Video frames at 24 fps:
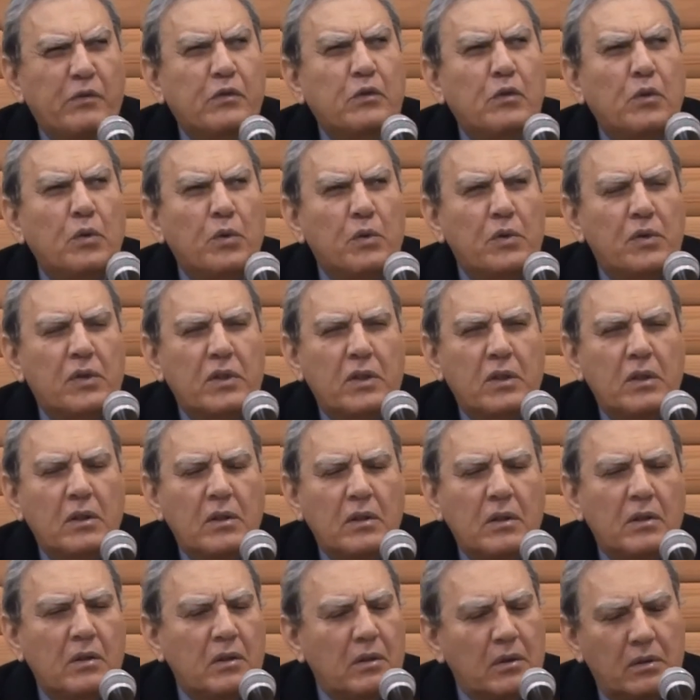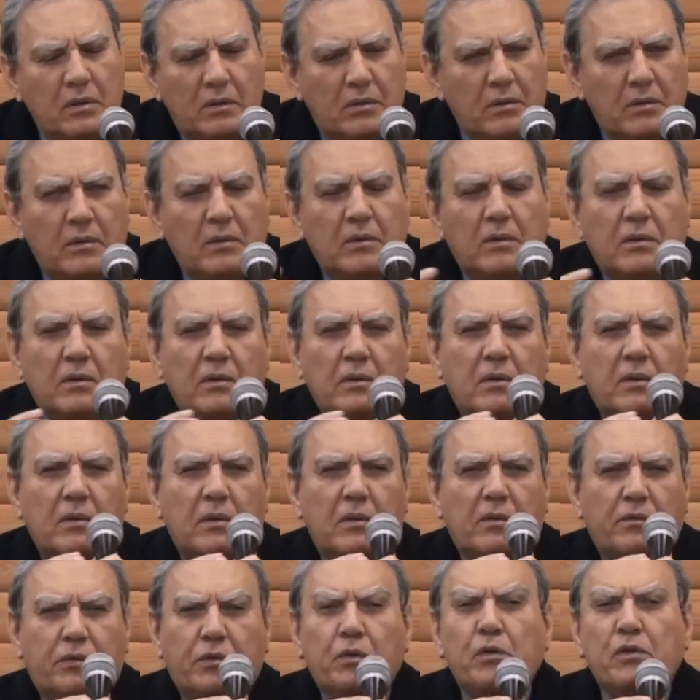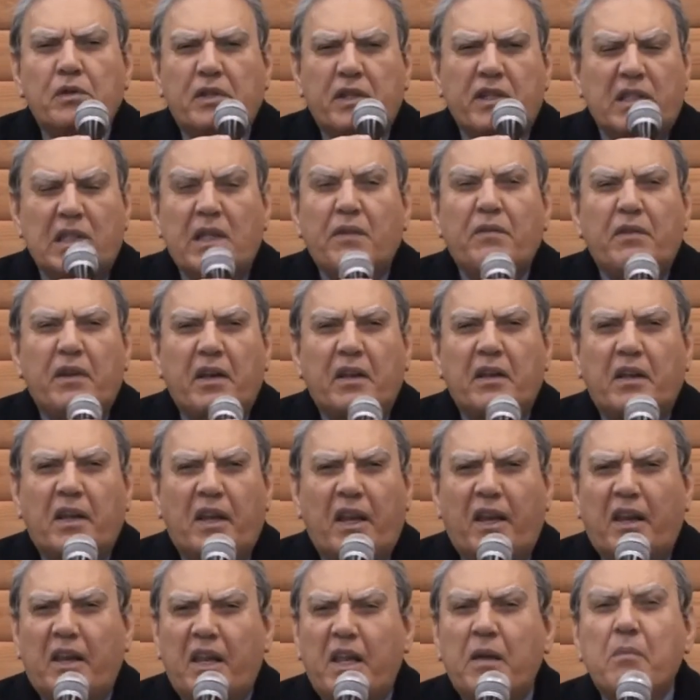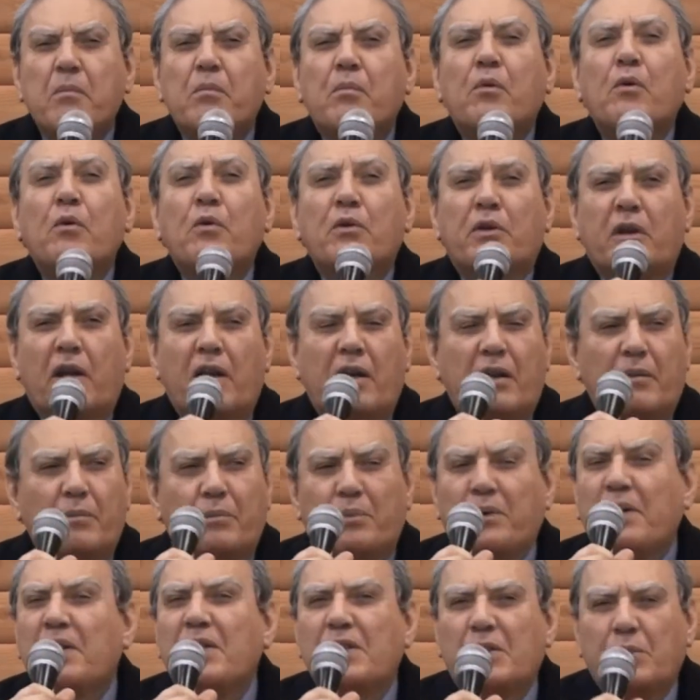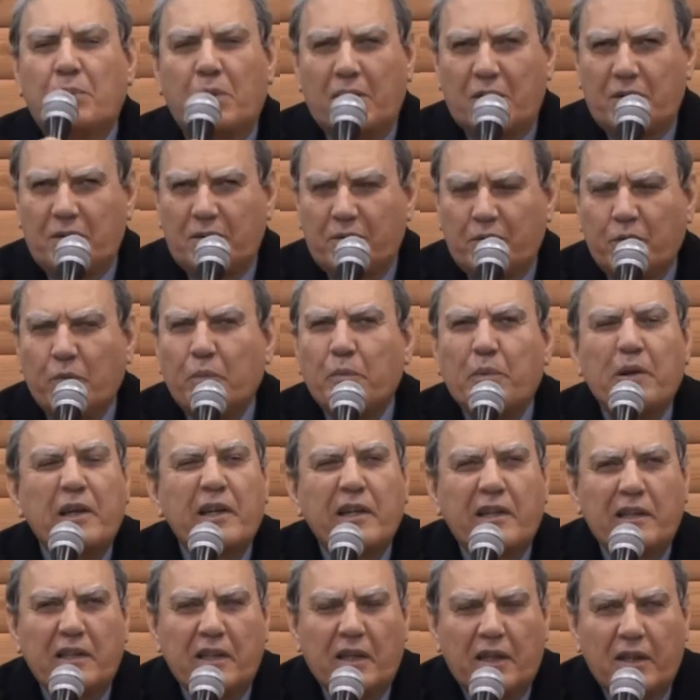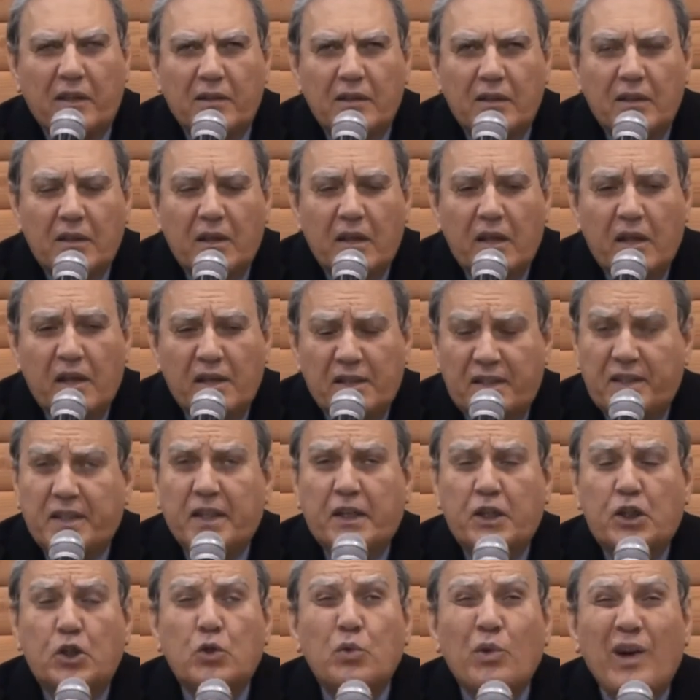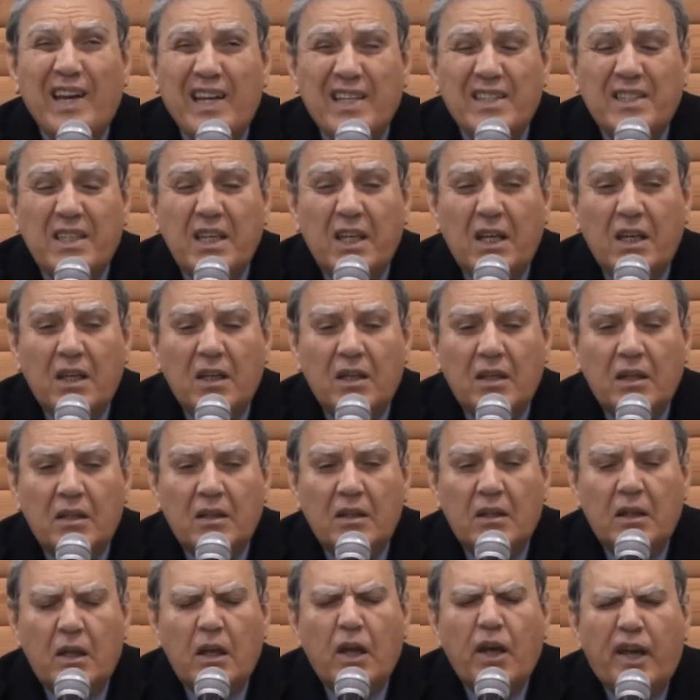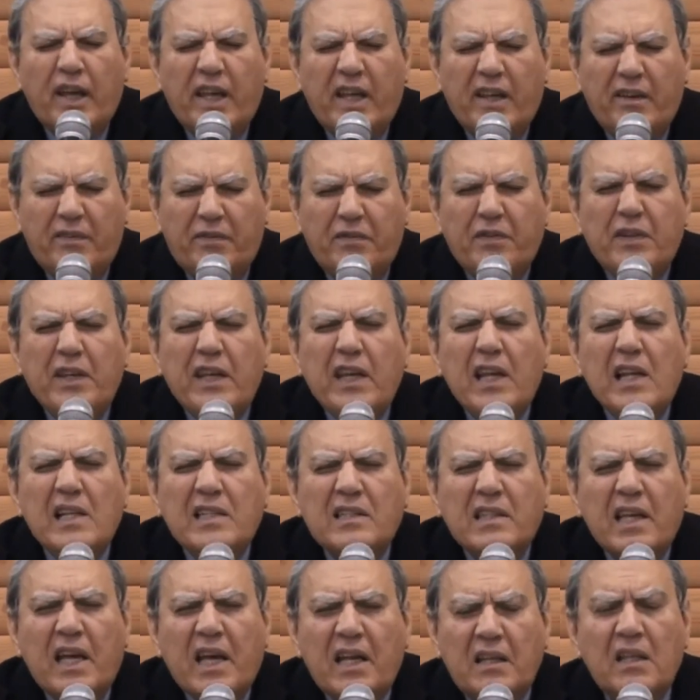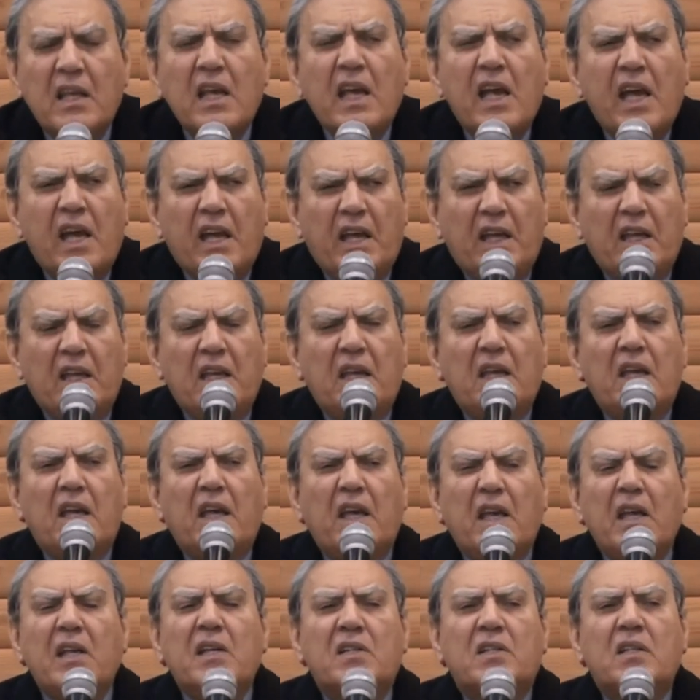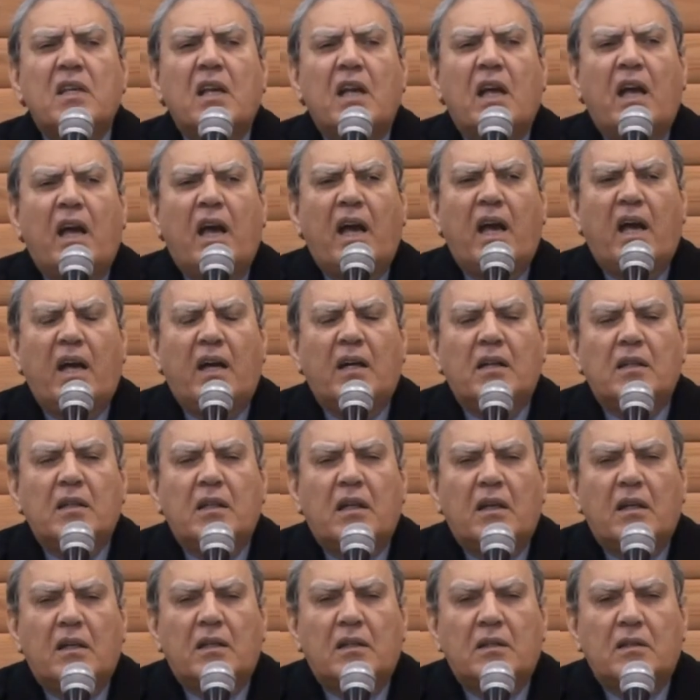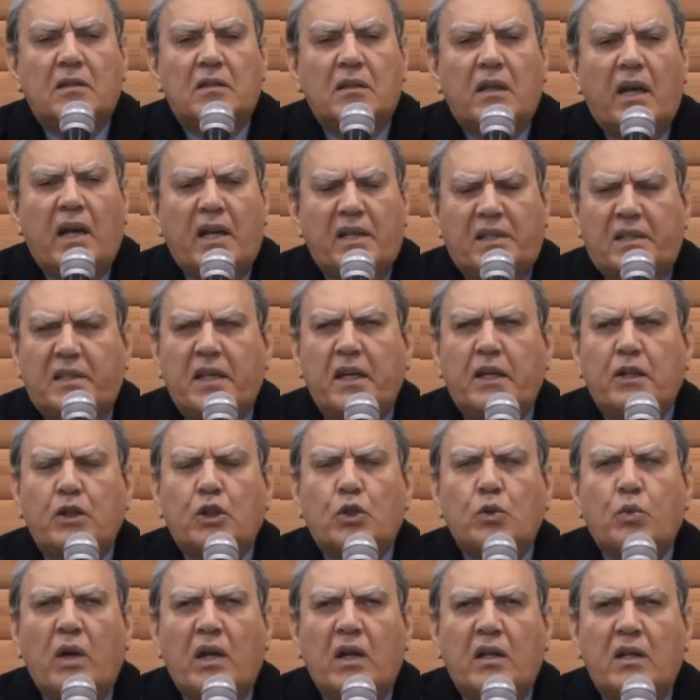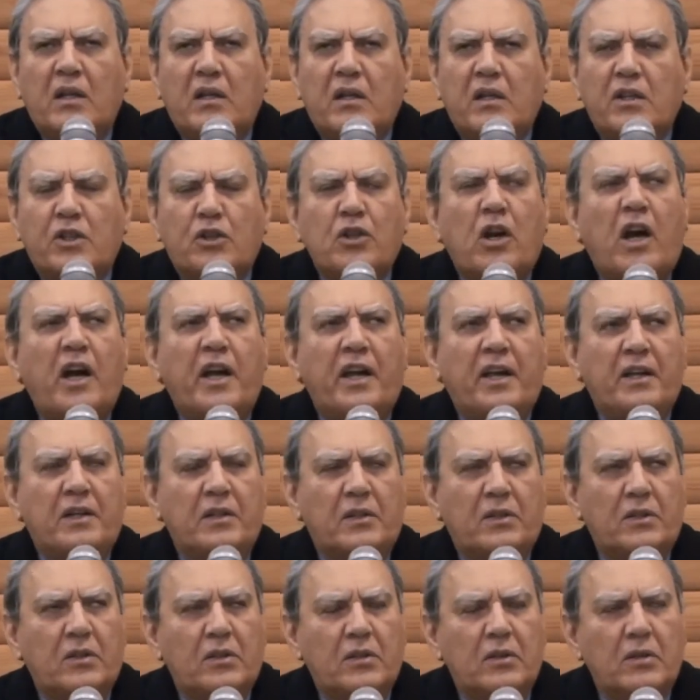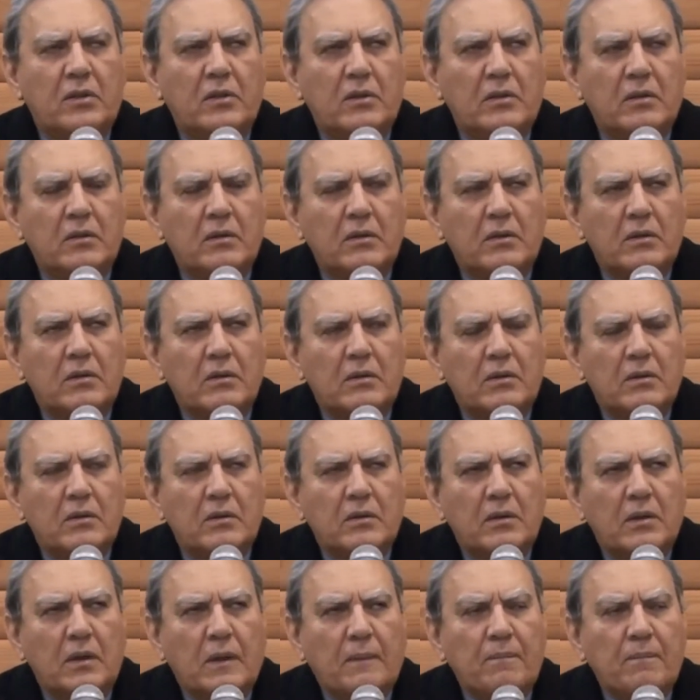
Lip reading: Morally, of course, is living in immoral principles completely. Sexuality, he feels that he is a sexual giant.